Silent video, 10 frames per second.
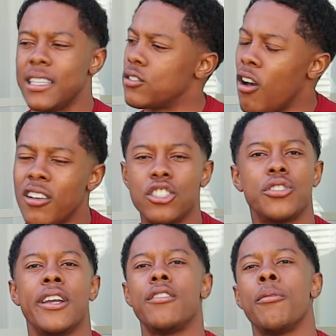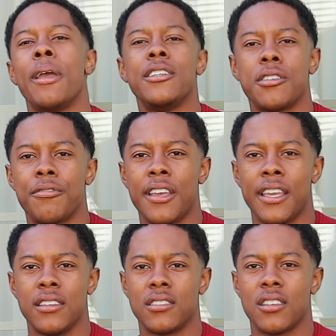It's called the transformation
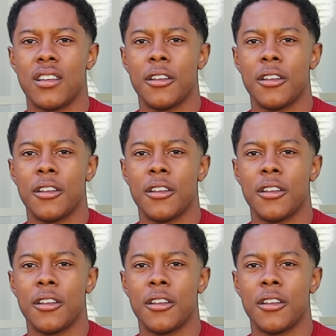phase,